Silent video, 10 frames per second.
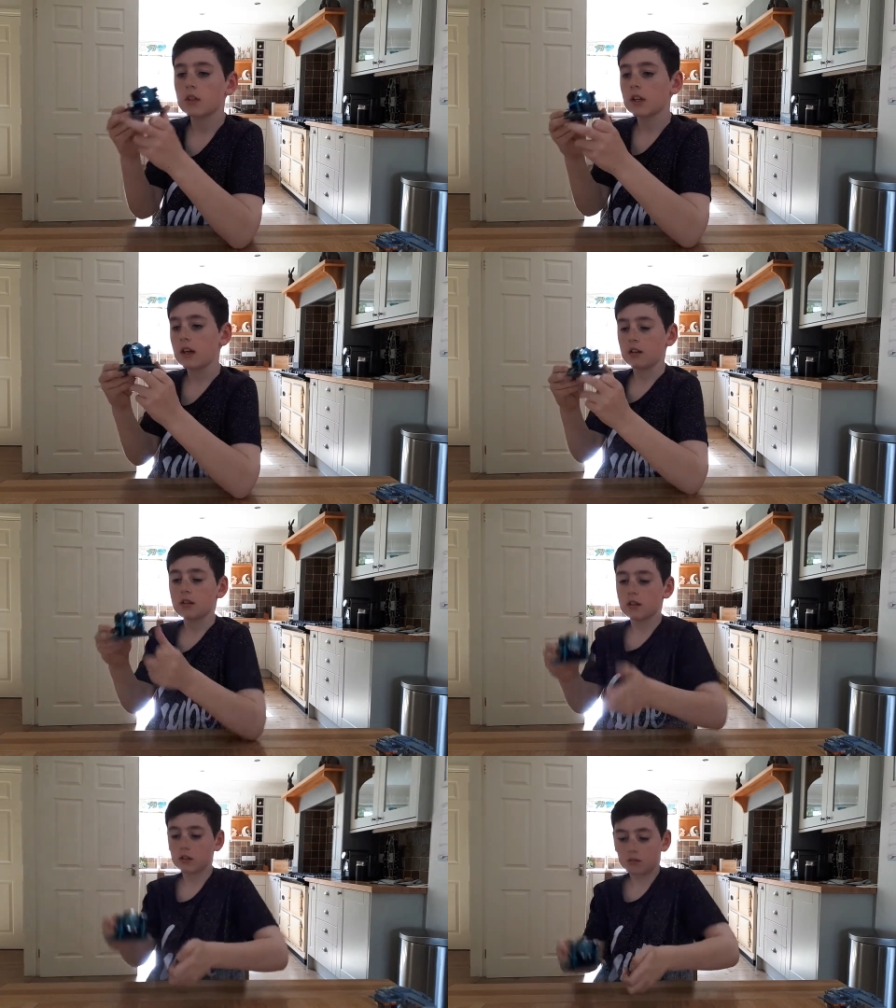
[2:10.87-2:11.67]
Yeah,
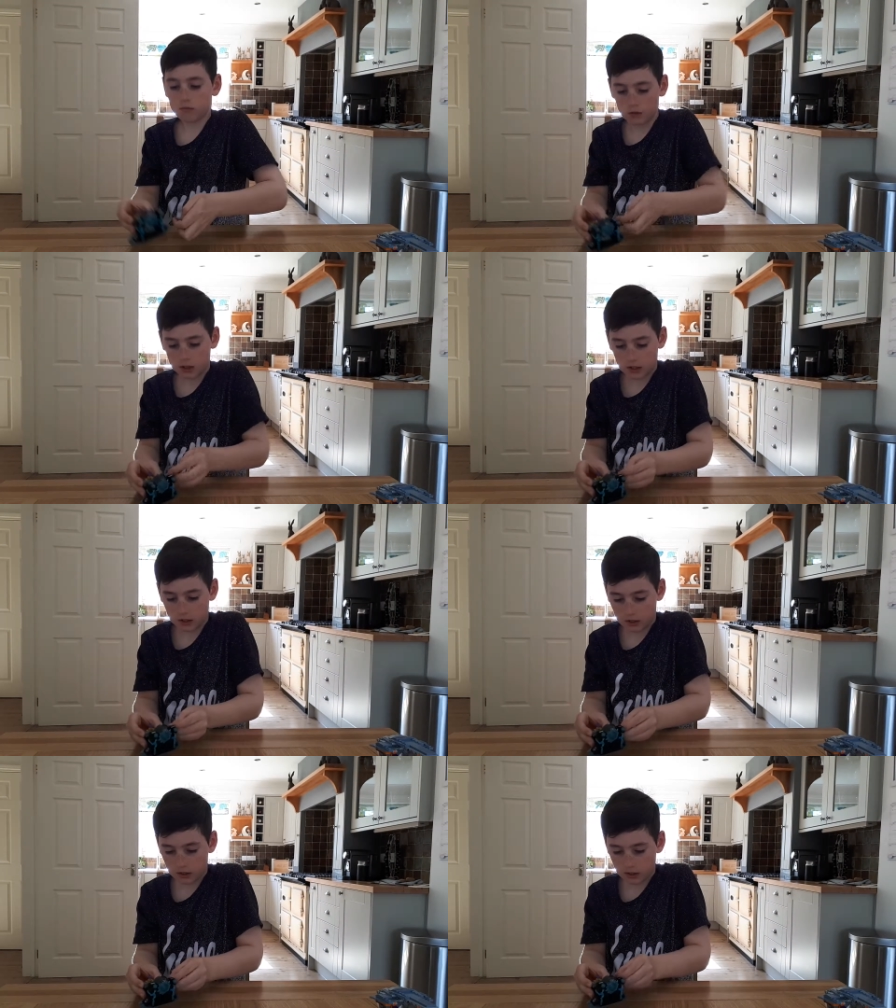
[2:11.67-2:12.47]
it's really
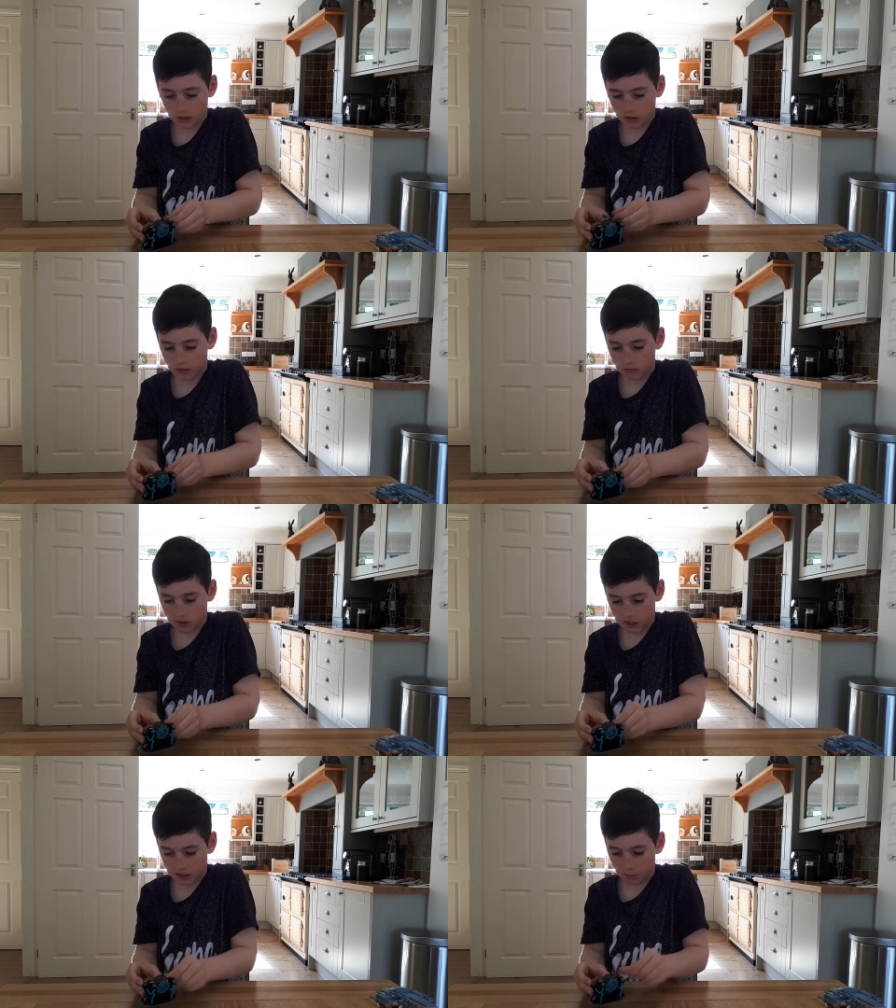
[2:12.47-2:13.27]
easy, a
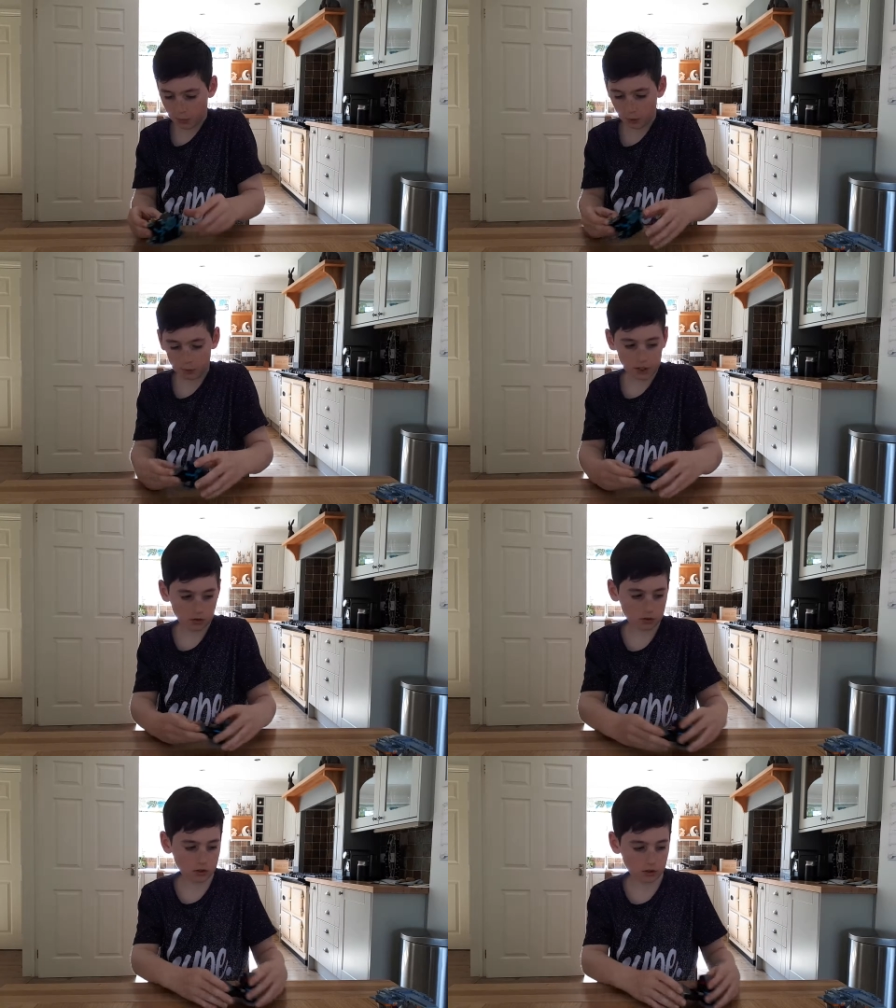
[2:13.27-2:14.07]
really simple
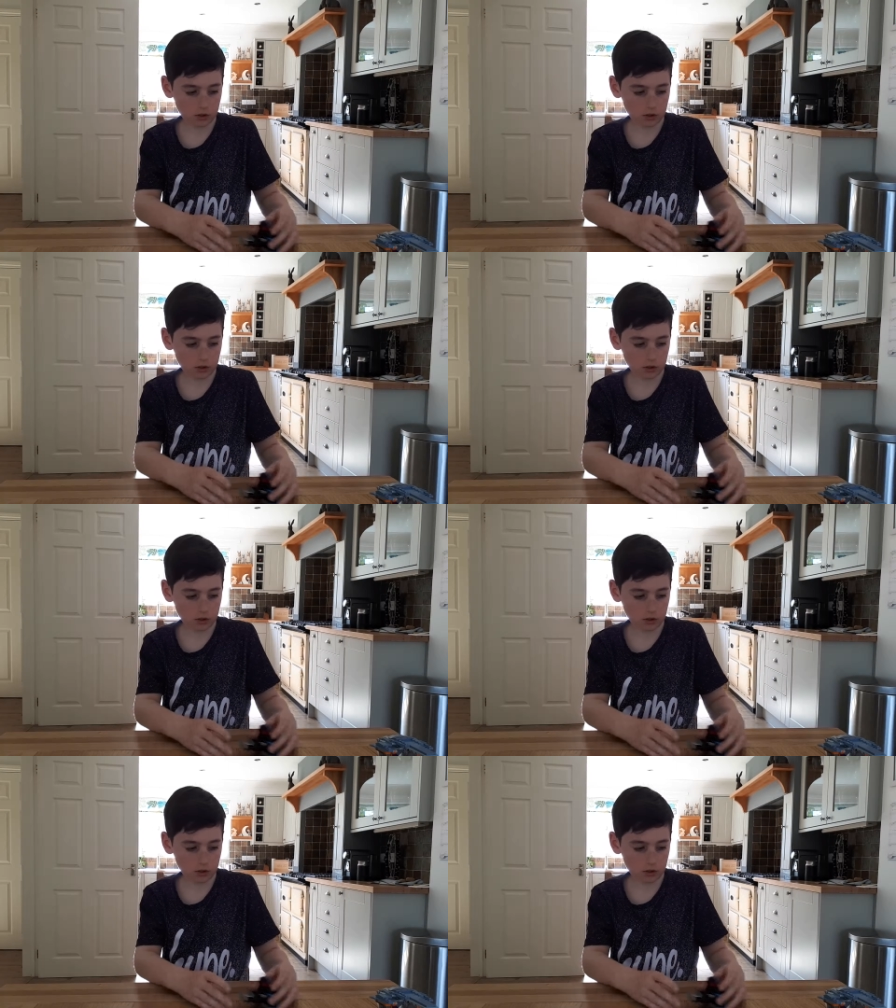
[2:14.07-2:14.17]
build.